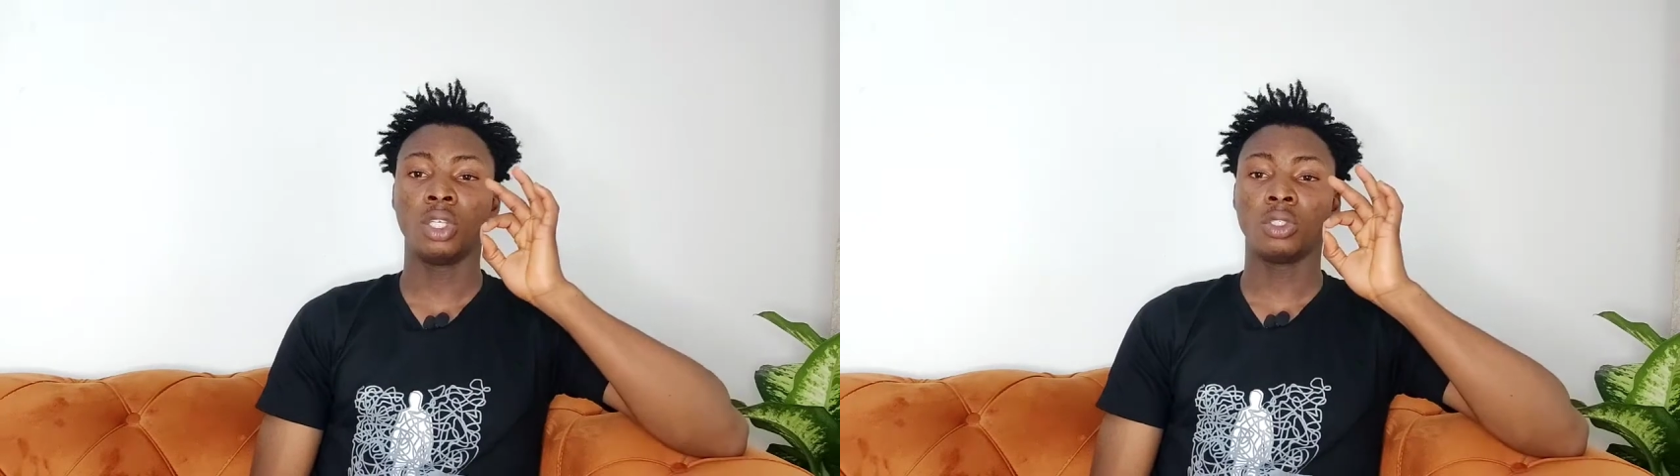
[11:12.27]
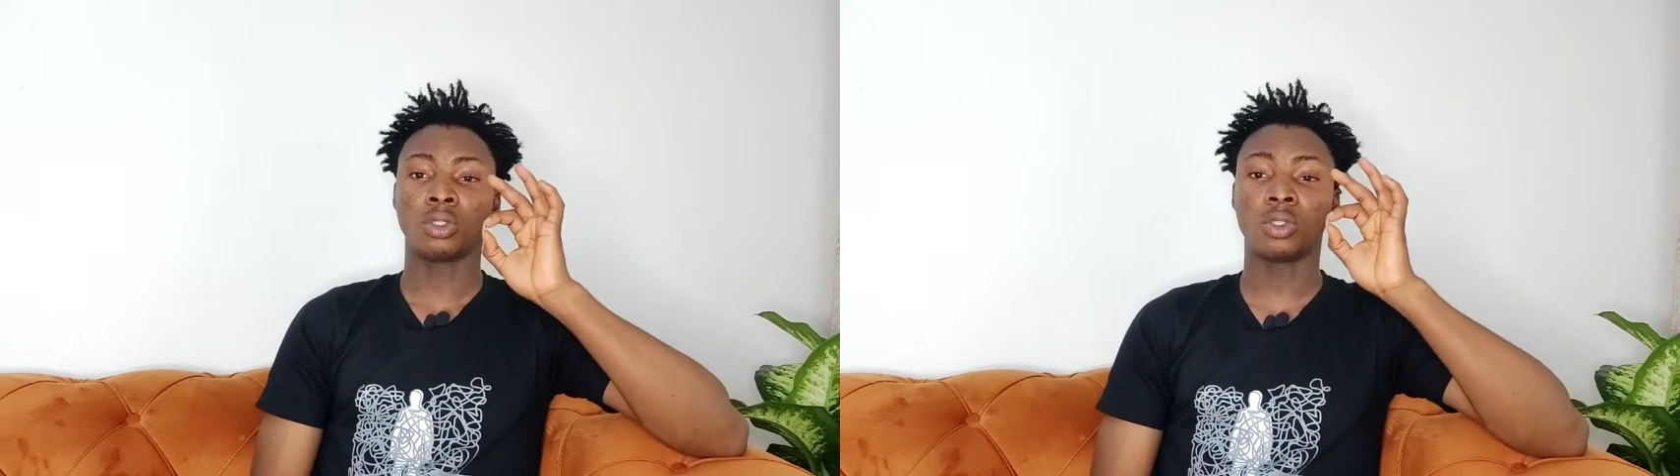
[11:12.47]

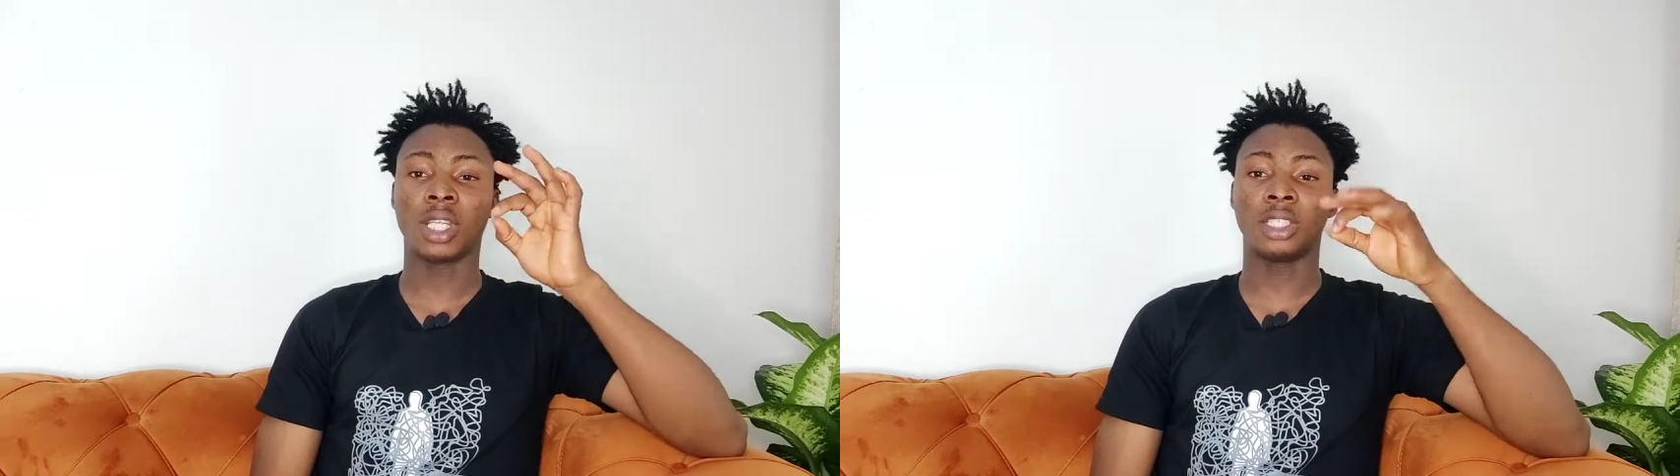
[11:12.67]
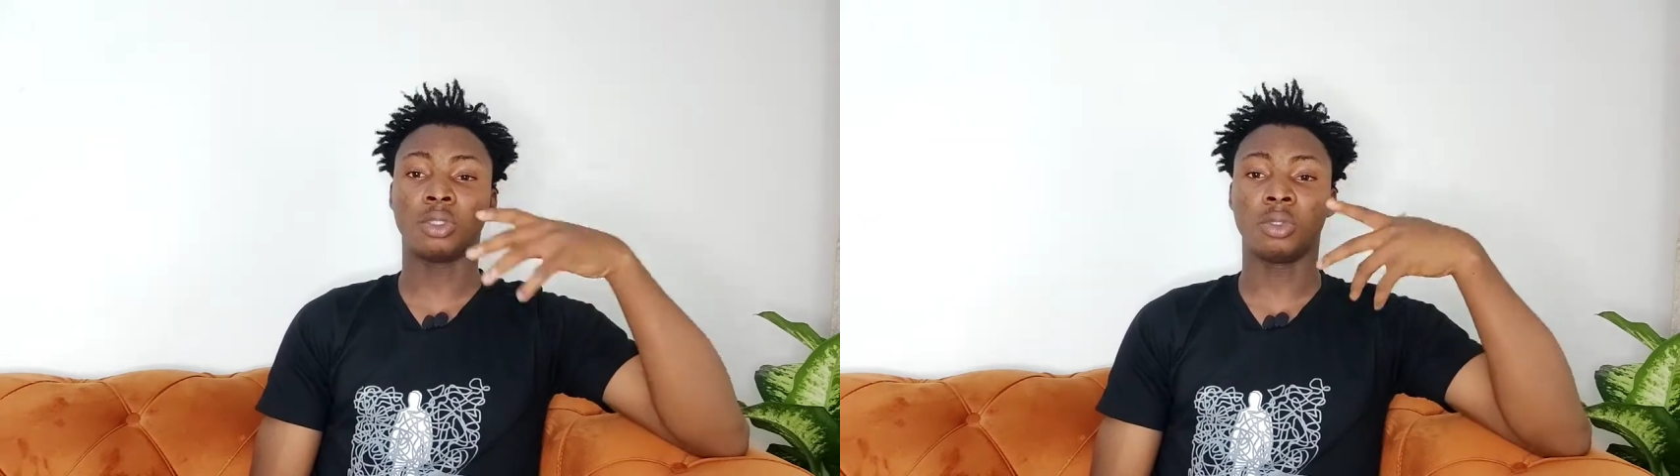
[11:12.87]
so
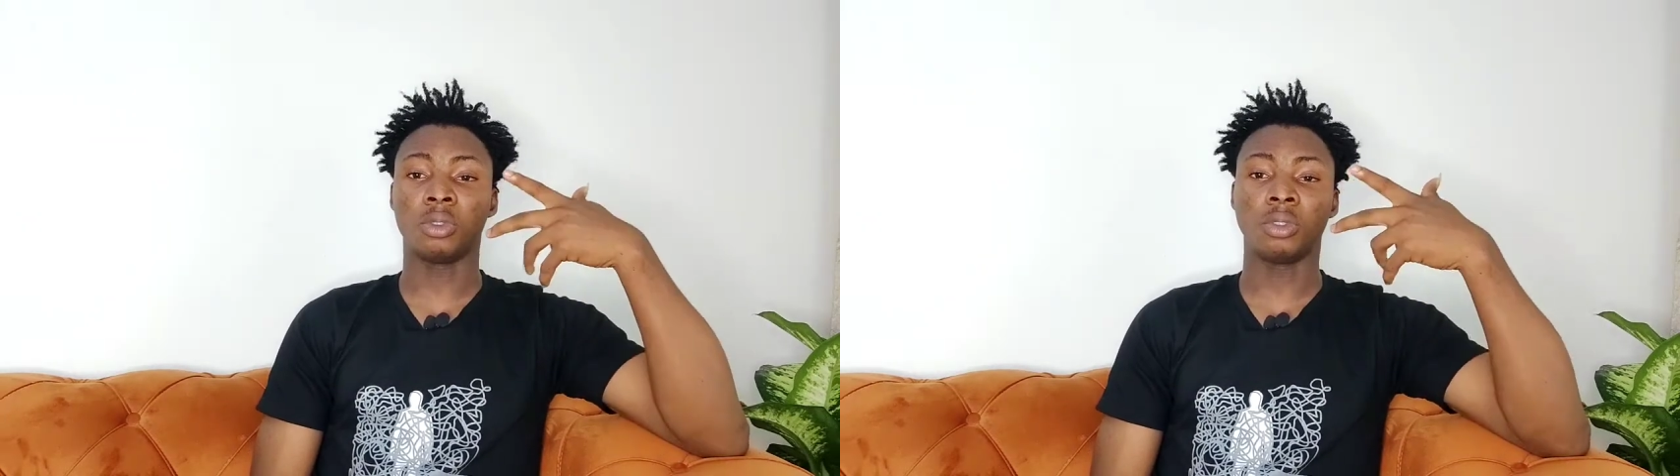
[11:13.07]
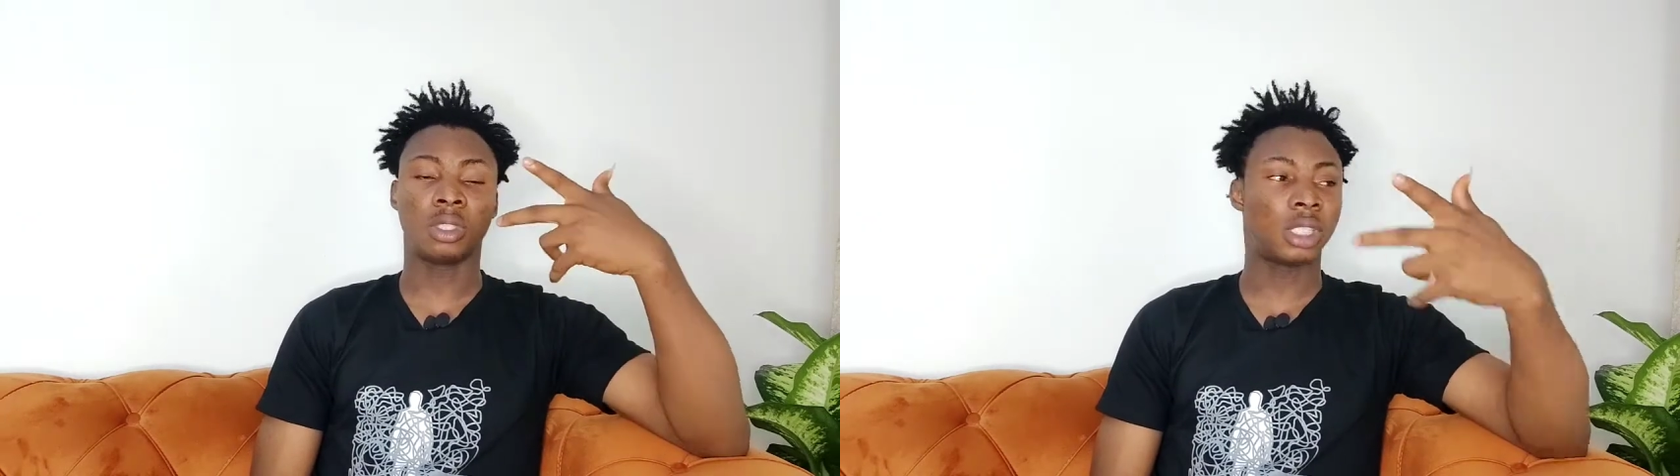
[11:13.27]
that you
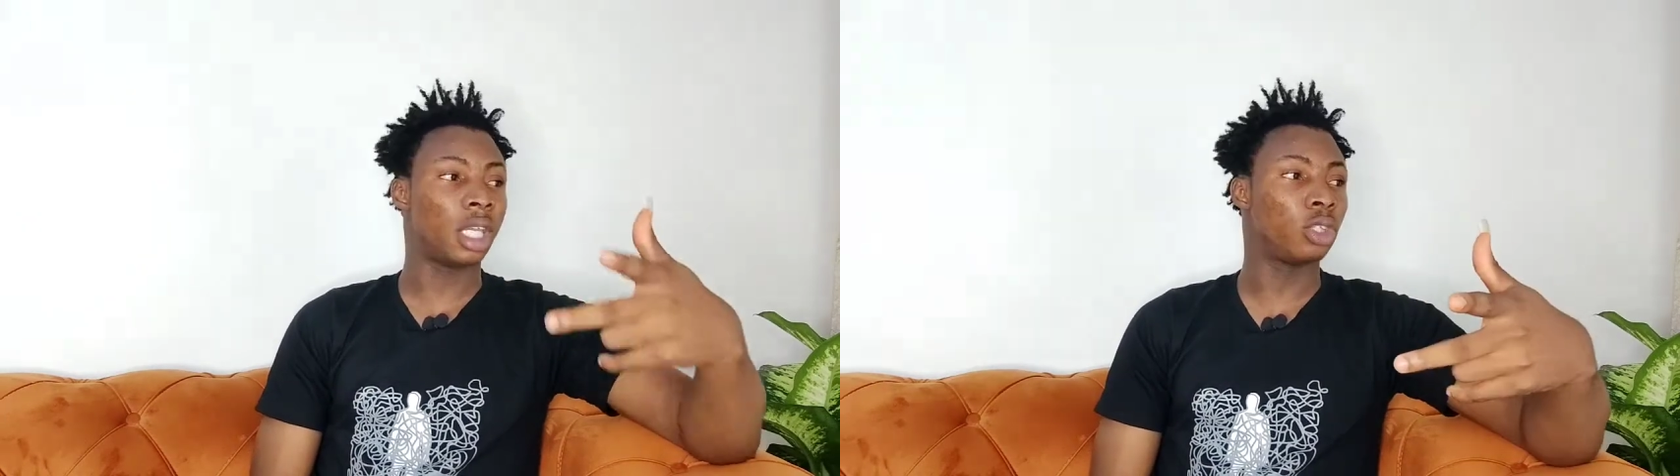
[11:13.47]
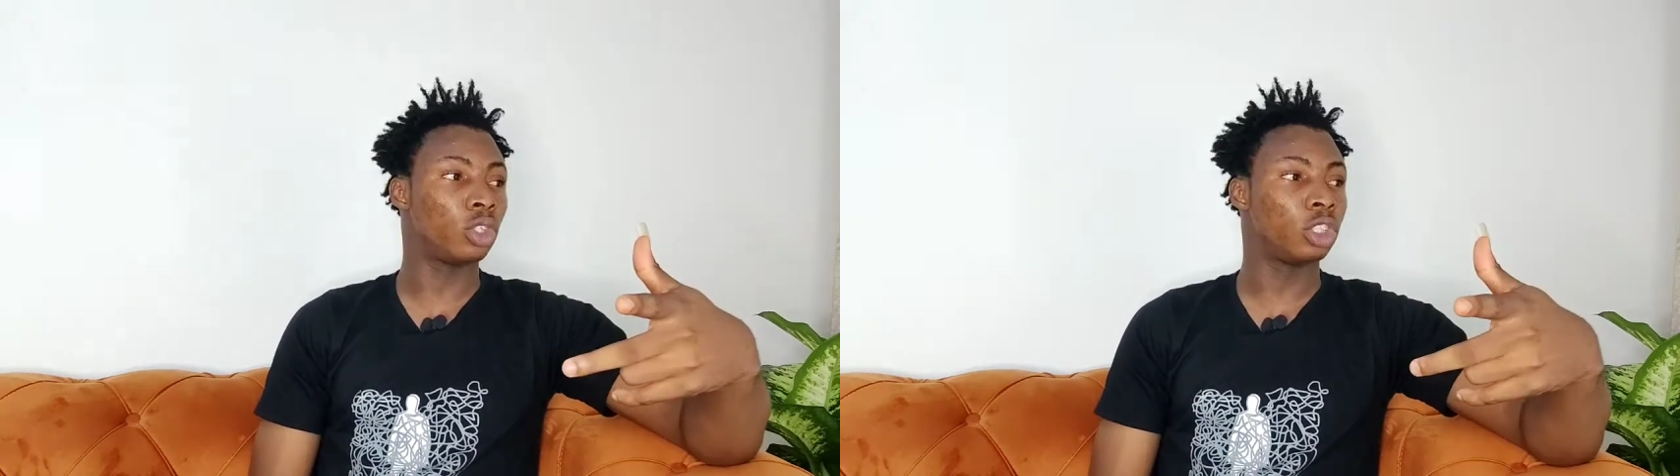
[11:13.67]
would stay
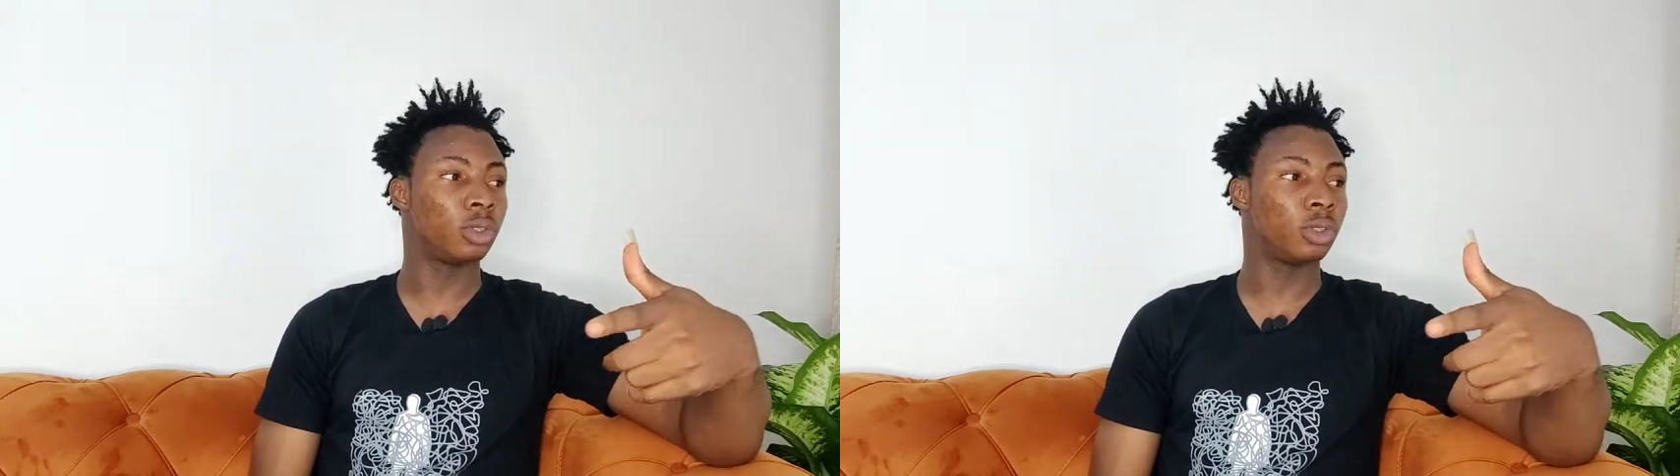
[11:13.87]
in touch